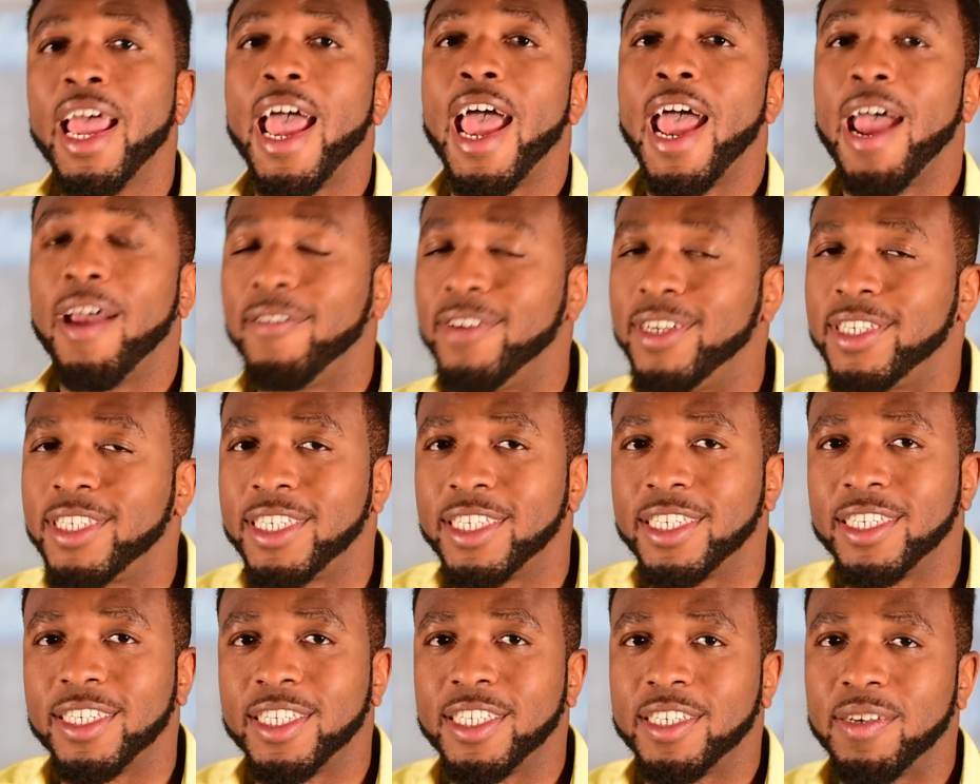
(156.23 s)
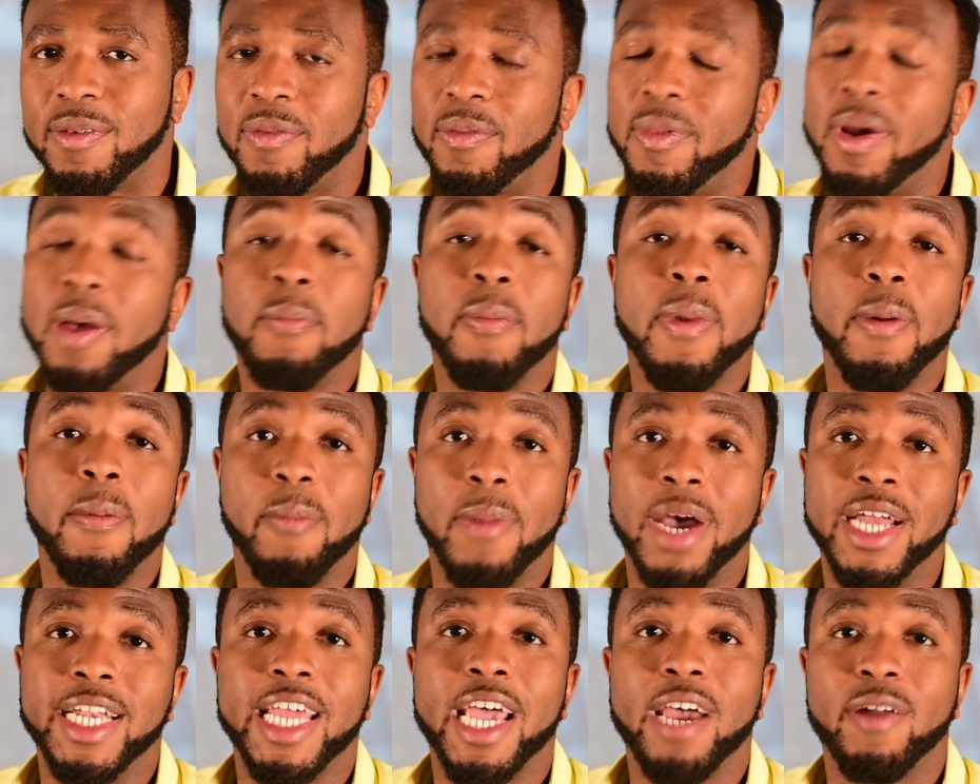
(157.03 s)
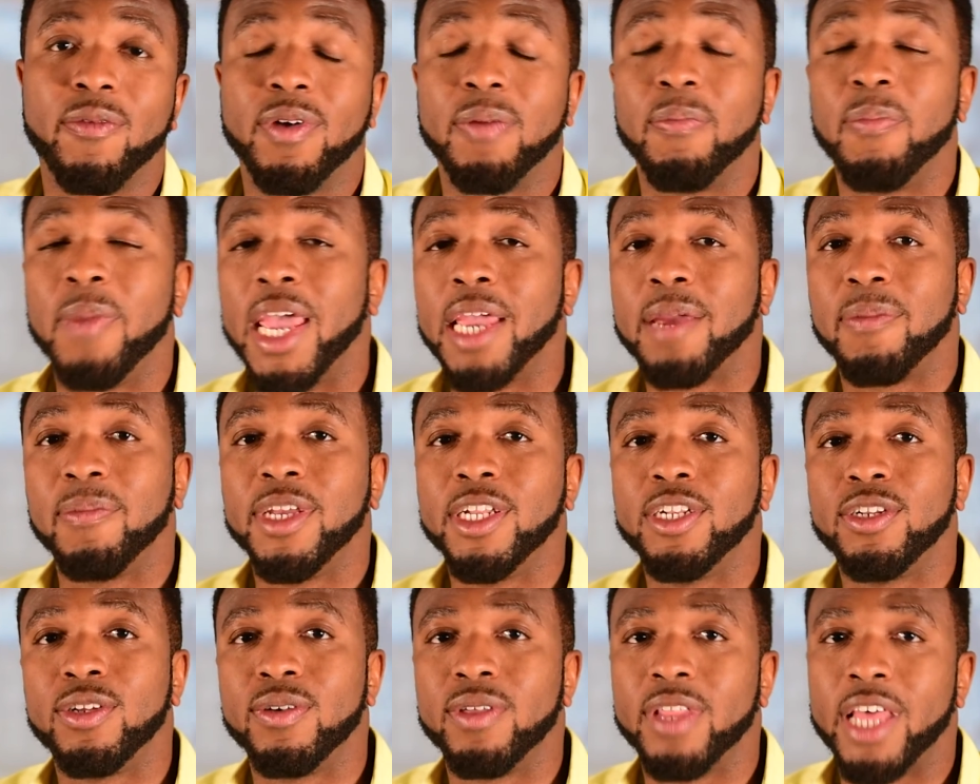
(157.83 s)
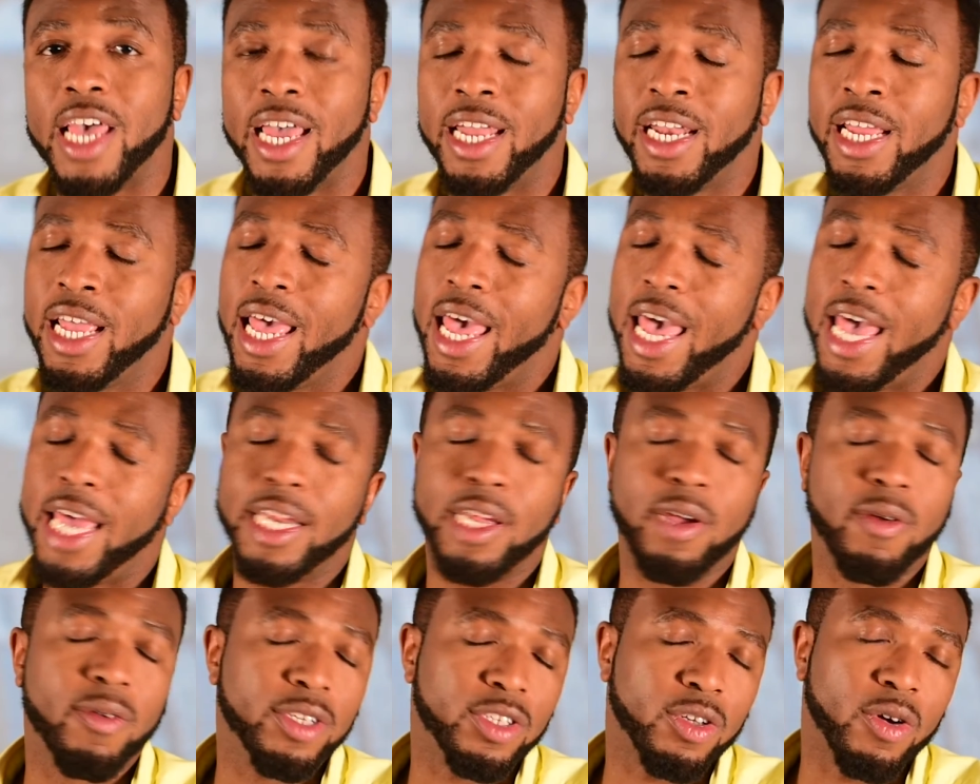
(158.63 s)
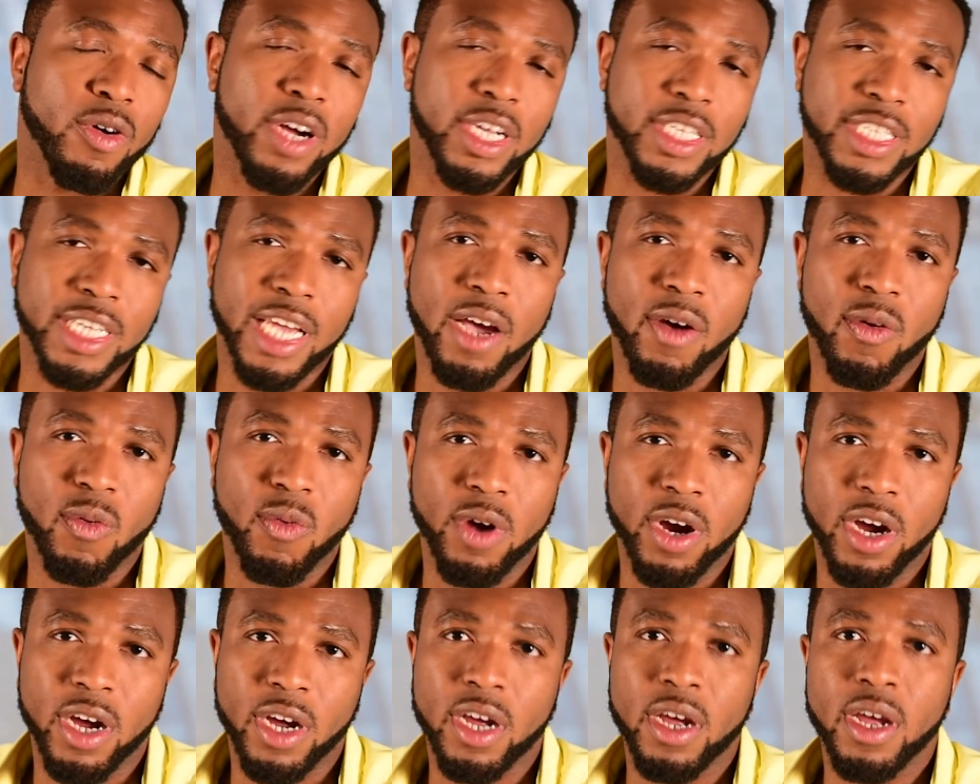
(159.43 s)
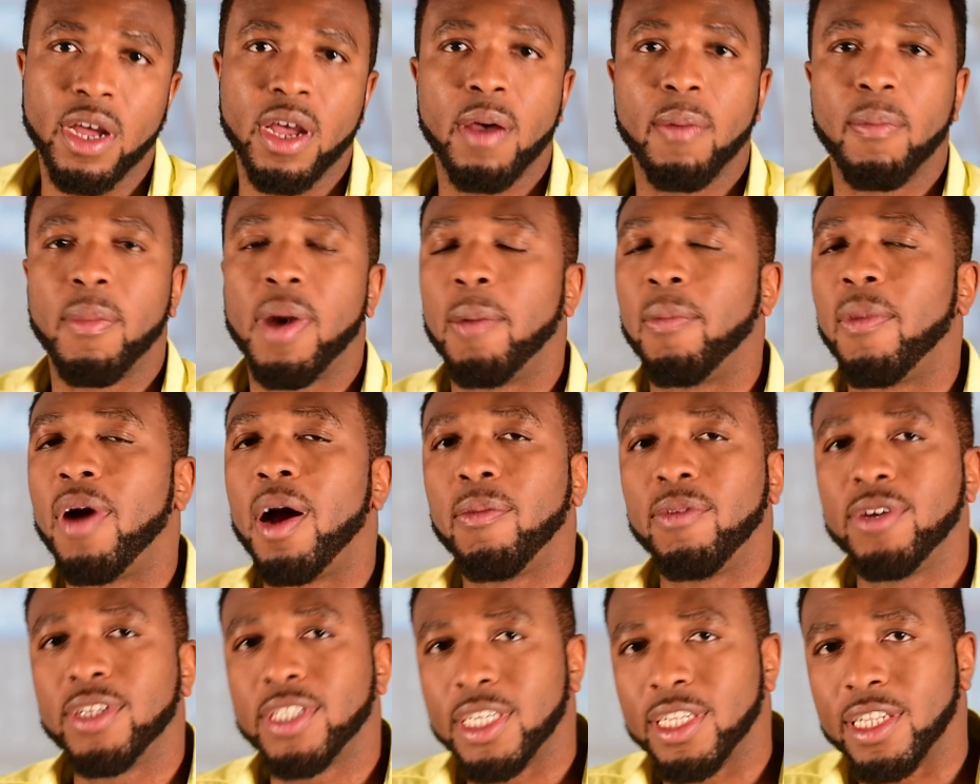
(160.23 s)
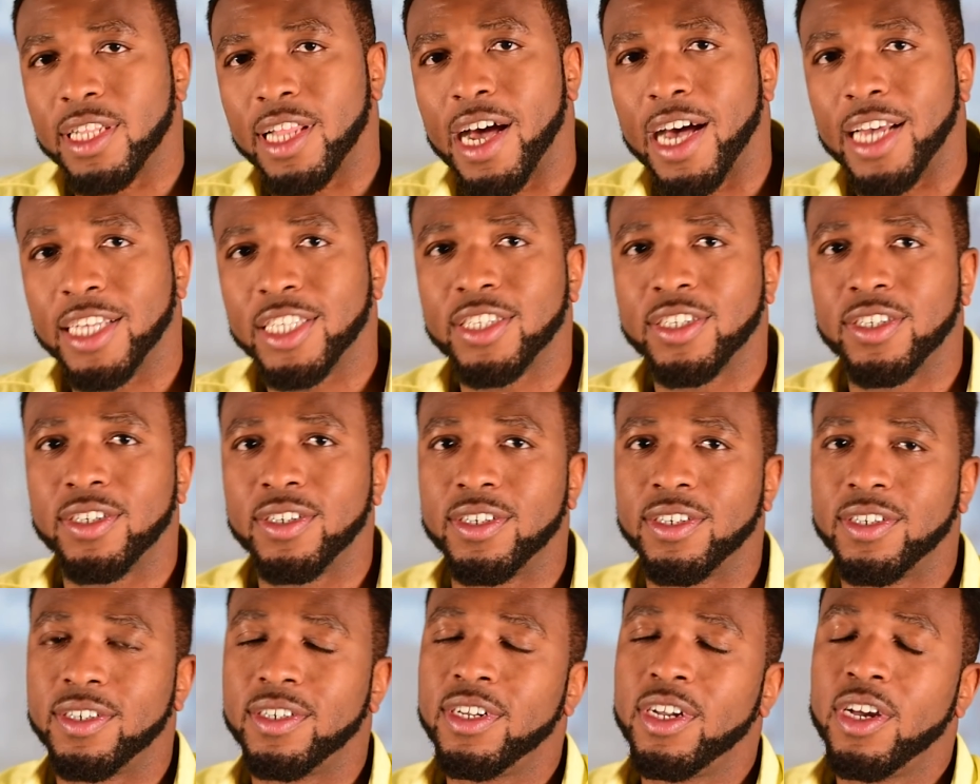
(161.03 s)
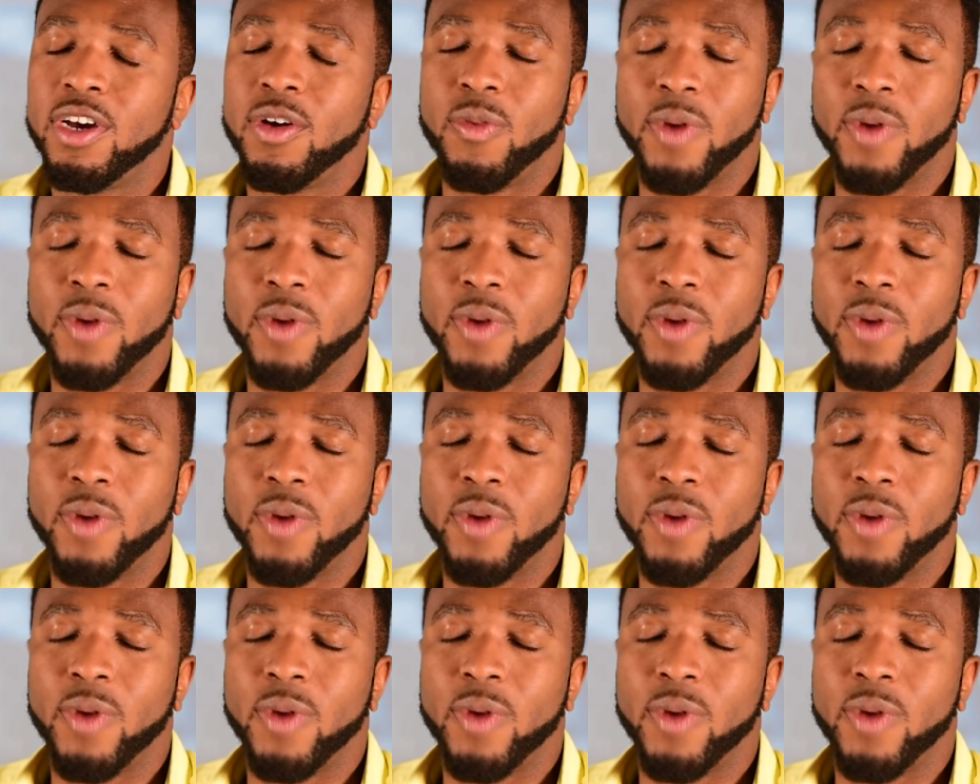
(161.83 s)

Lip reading: Every single summer, my dad would make me do that, and he was always at work. My mom was in law school.